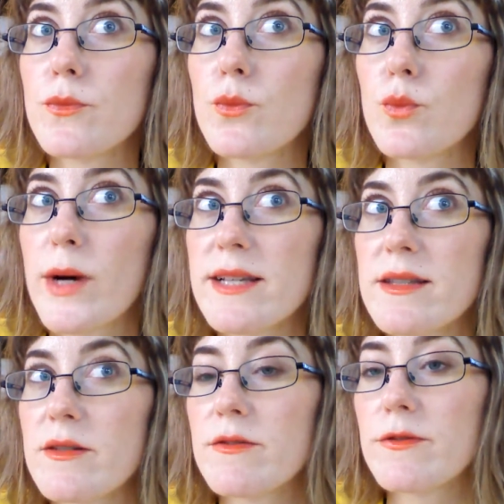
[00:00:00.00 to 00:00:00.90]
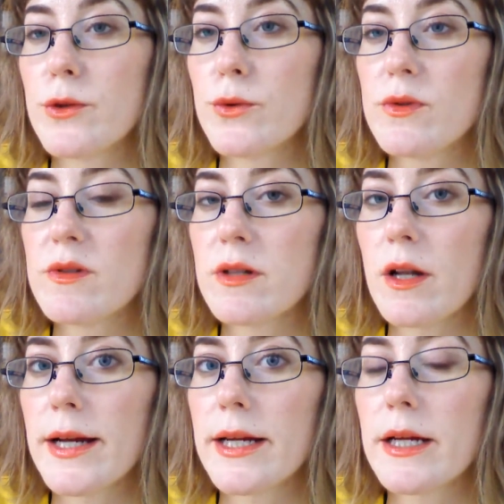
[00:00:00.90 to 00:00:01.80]
Western foods
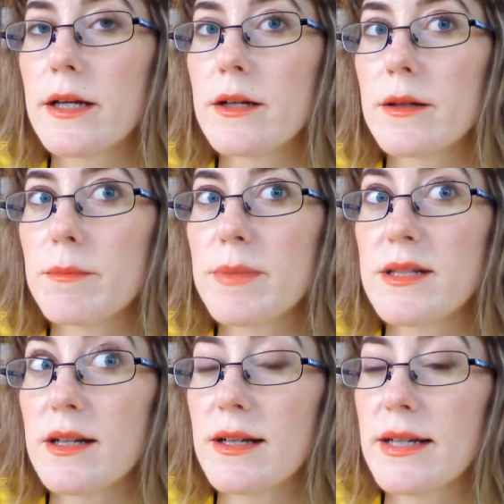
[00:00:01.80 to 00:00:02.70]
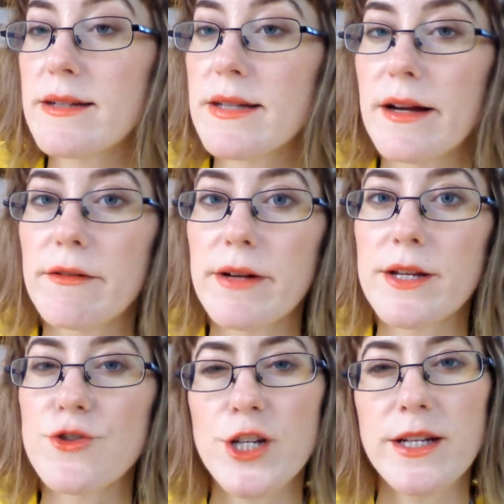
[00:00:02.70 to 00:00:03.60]
like particularly dairy,
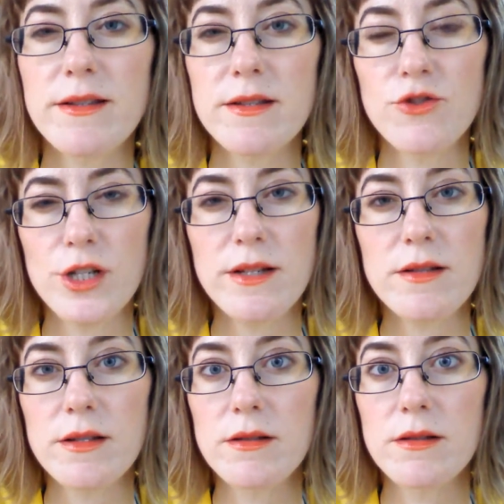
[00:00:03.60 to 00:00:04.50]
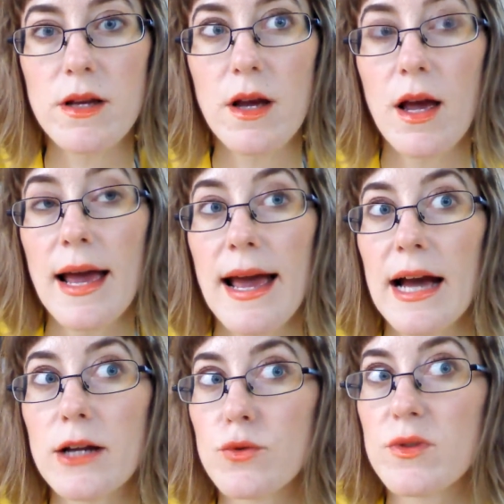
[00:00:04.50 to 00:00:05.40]
cheeses,
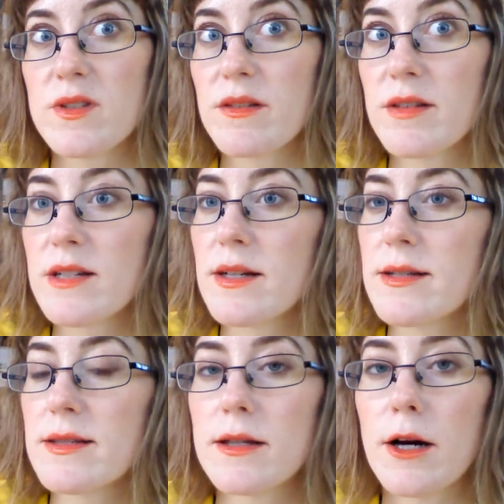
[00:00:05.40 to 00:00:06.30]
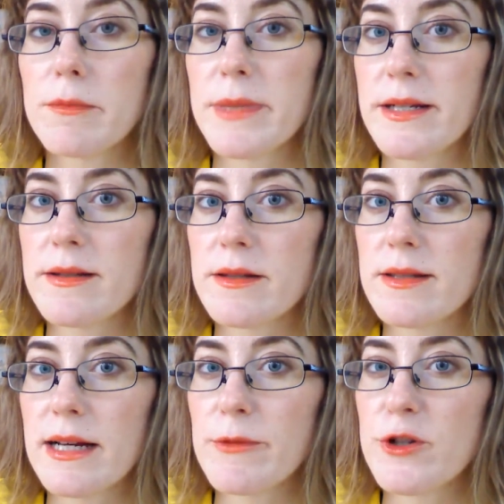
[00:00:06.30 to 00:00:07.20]
and also things like salamis and
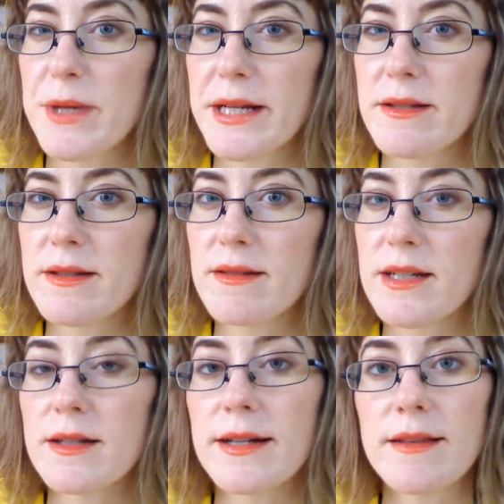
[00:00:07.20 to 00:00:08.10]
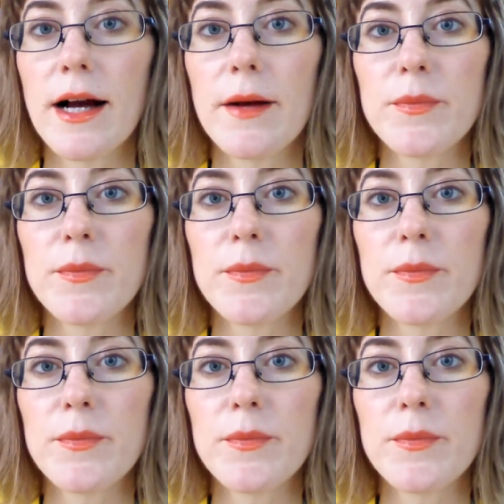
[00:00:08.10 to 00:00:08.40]
sandwich meats and things like that.